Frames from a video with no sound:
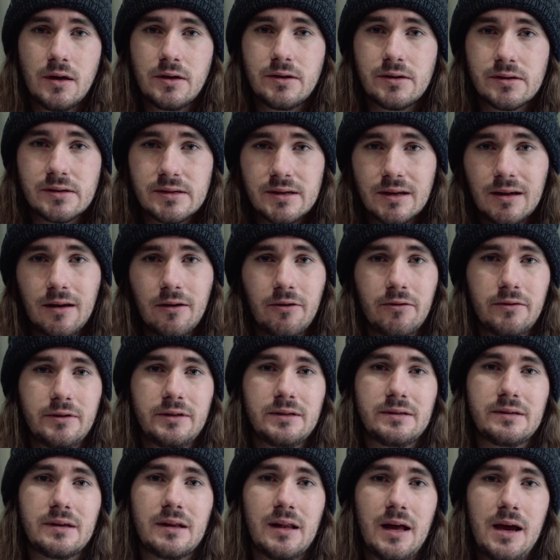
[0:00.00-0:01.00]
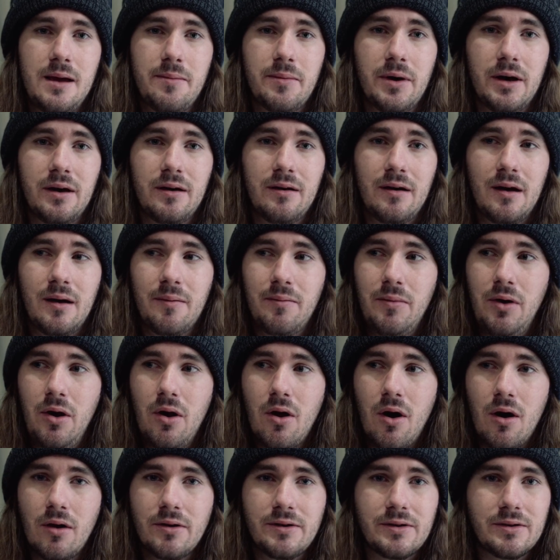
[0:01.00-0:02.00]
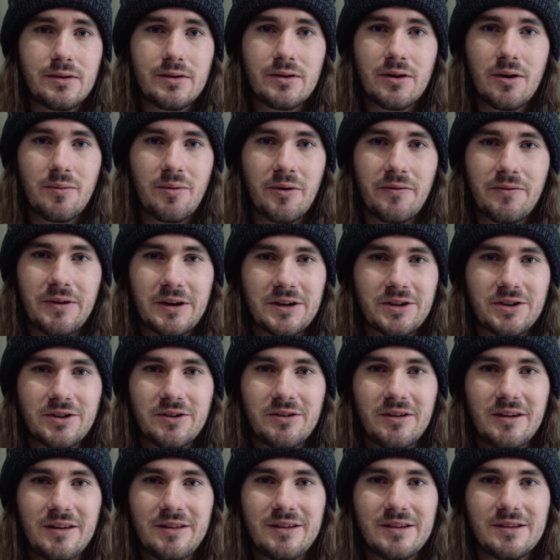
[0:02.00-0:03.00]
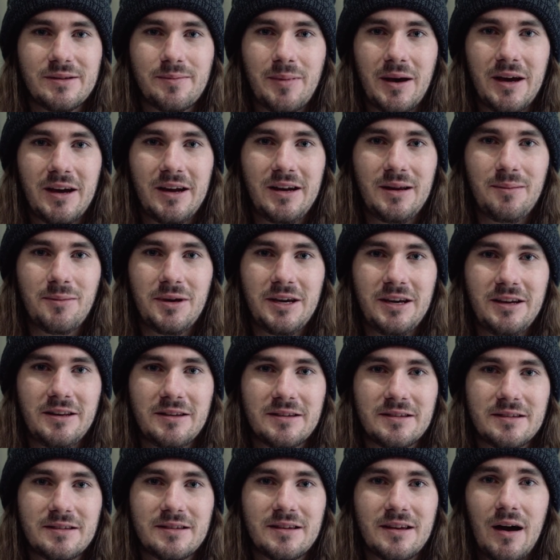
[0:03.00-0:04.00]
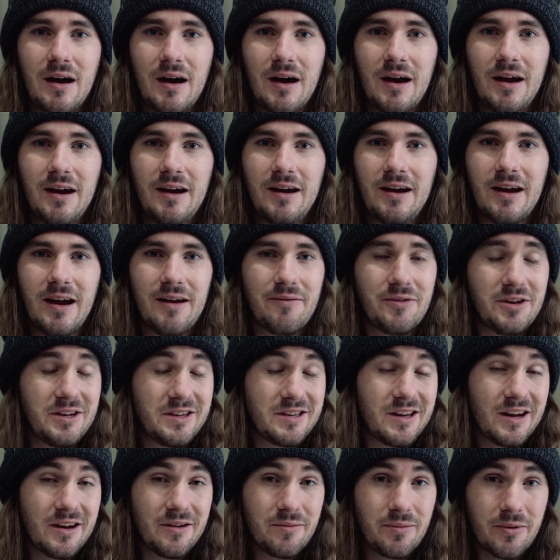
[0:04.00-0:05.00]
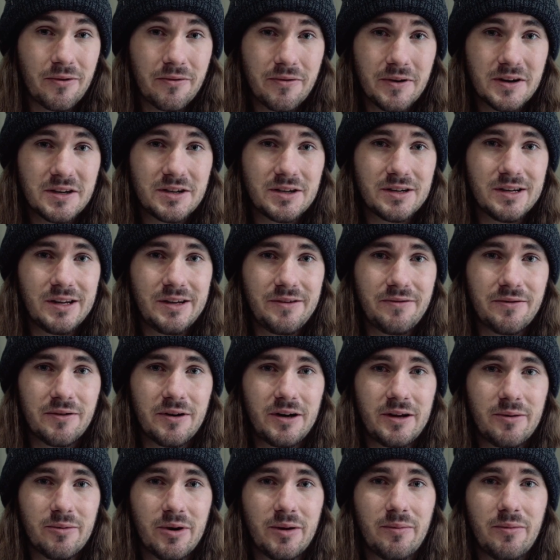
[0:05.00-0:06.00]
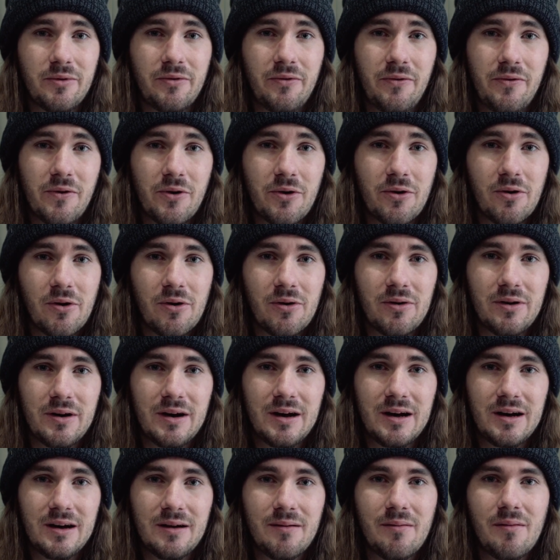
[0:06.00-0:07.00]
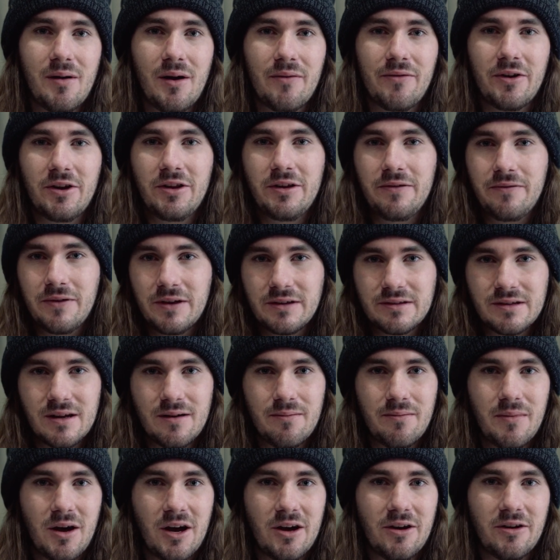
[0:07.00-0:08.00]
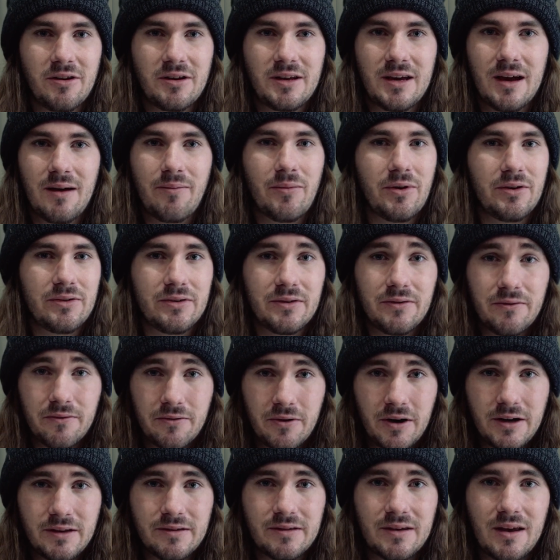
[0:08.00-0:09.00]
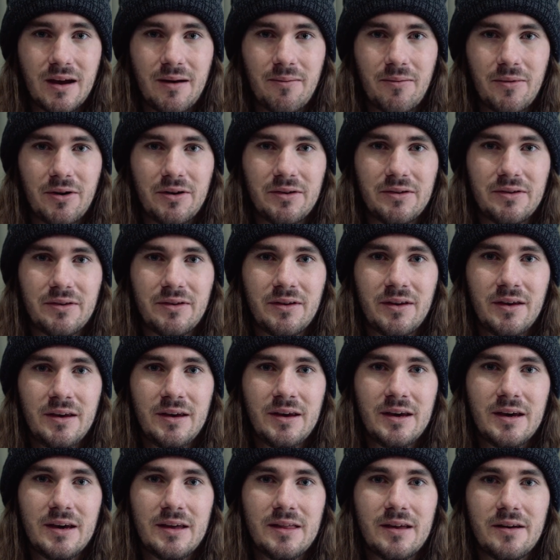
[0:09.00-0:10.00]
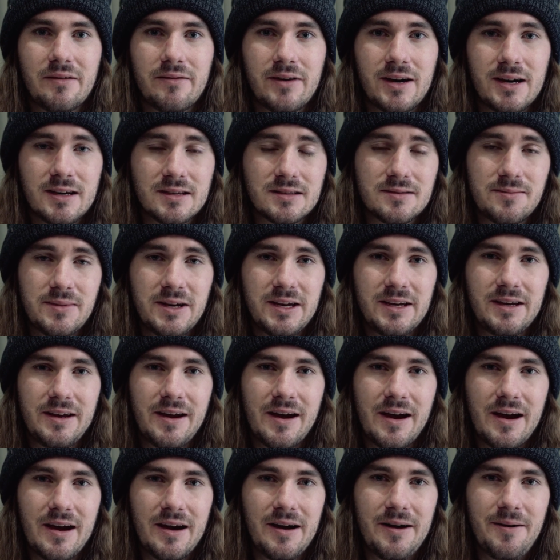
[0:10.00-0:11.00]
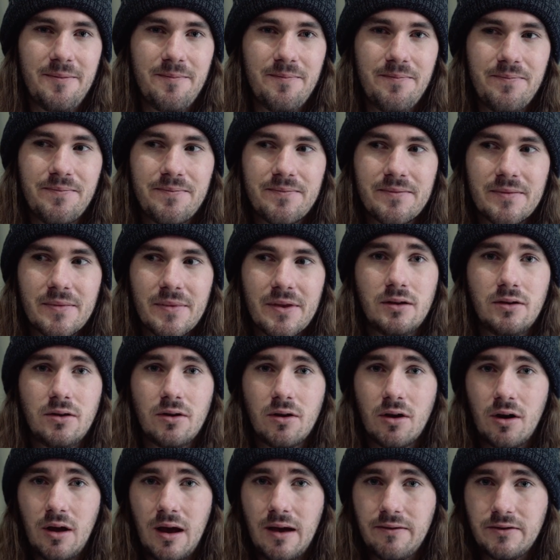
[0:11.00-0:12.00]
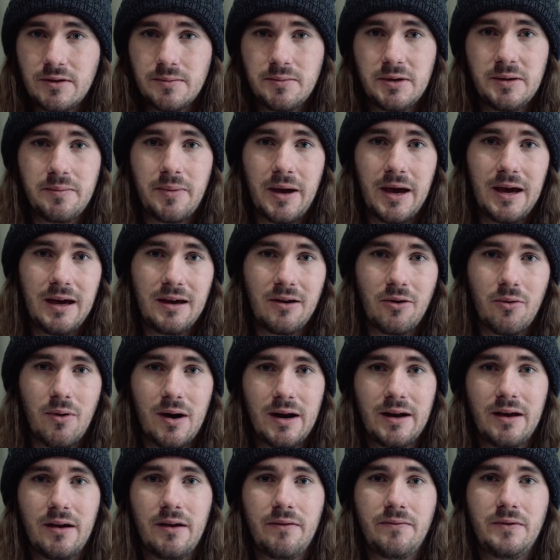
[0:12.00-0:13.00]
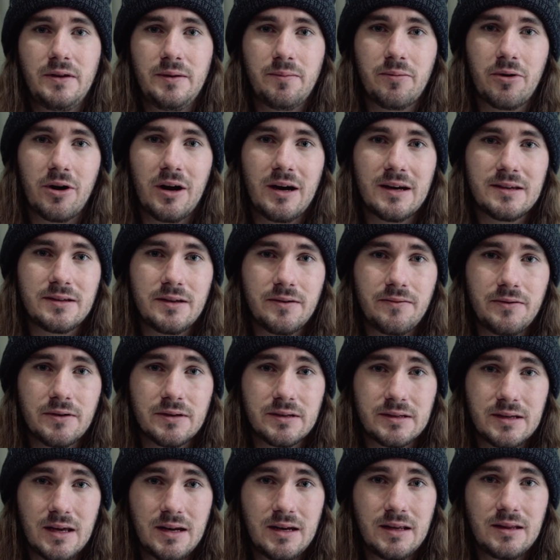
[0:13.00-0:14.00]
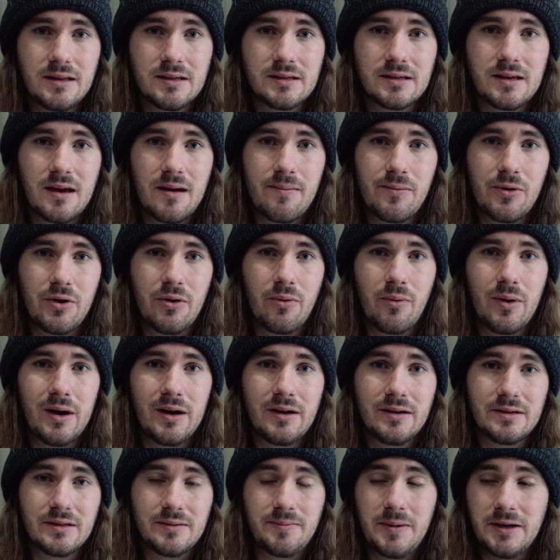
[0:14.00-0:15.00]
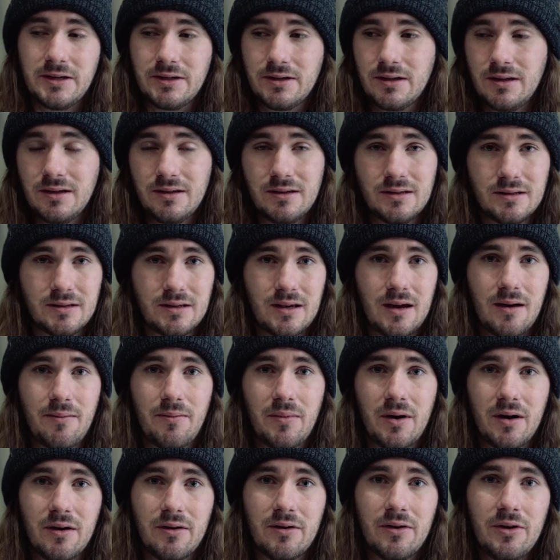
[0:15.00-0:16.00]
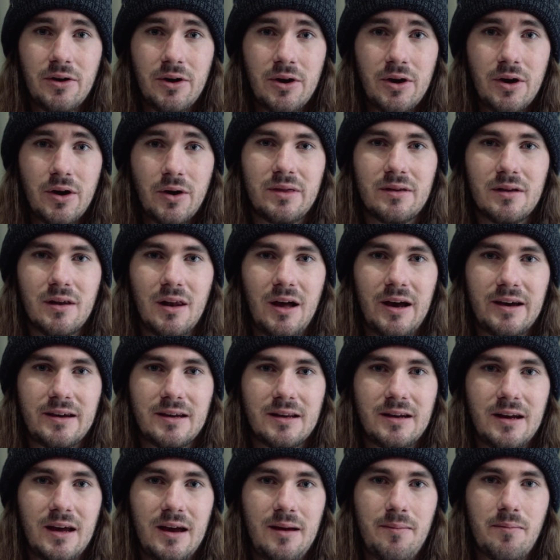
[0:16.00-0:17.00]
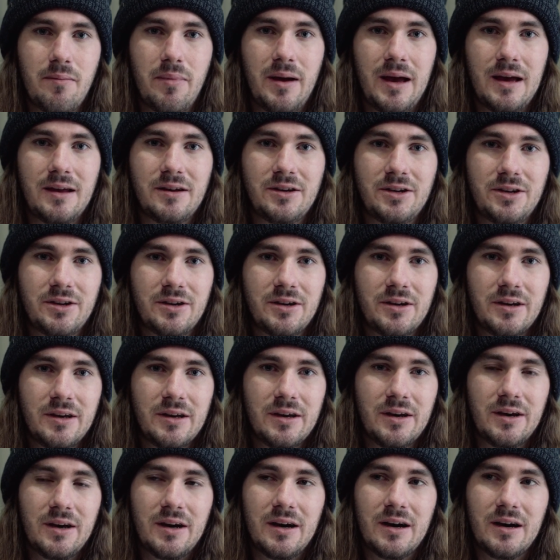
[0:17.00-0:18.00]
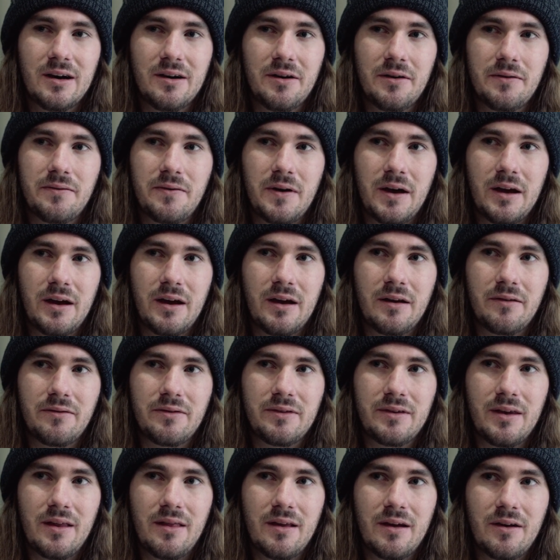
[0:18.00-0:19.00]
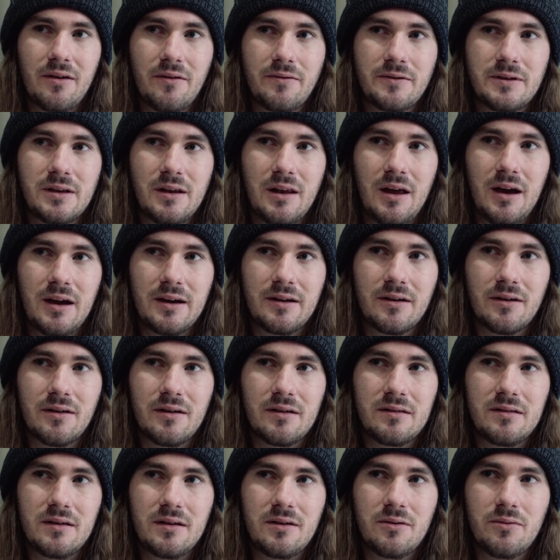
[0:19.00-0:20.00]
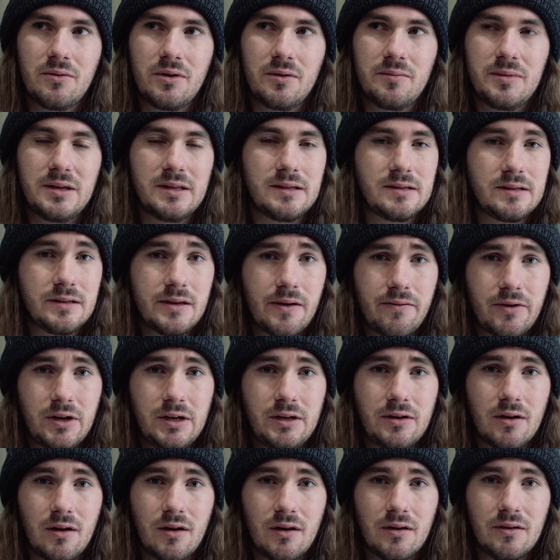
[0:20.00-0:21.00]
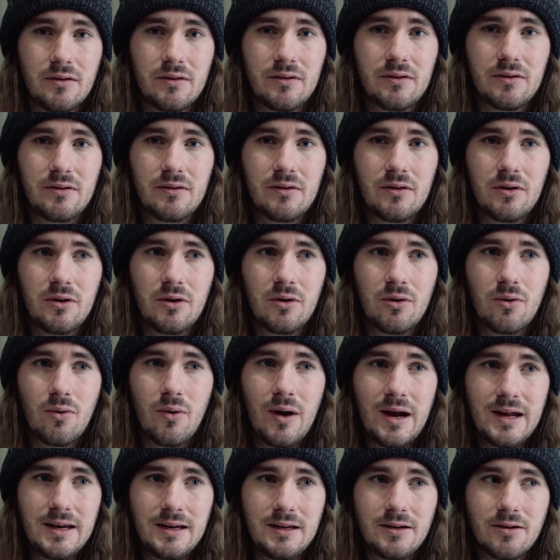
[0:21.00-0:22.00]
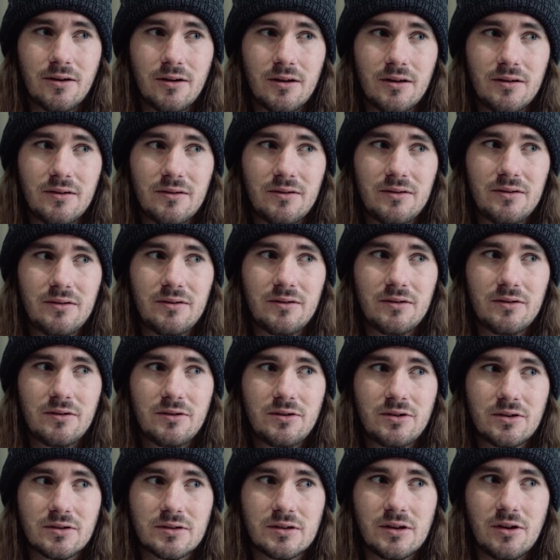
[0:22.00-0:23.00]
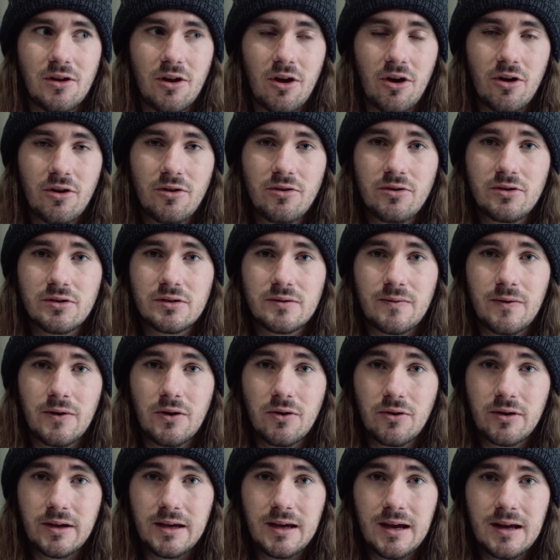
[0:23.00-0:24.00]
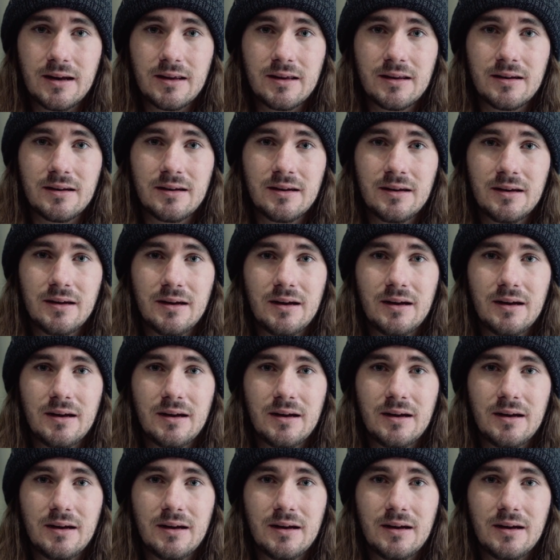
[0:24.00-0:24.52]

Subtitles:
Just a little disclaimer, I'm not a professional at this by any means. I haven't done it professionally for anyone before. I've only fixed up my own cameras and friends' cameras that have asked me. You're gonna have to be paying quite a hefty price if you're sending this camera away, especially this camera with the Leica name badge. If I had have sent that off to Leica, I think it would have been $70 or $80 just alone, just for looking at it.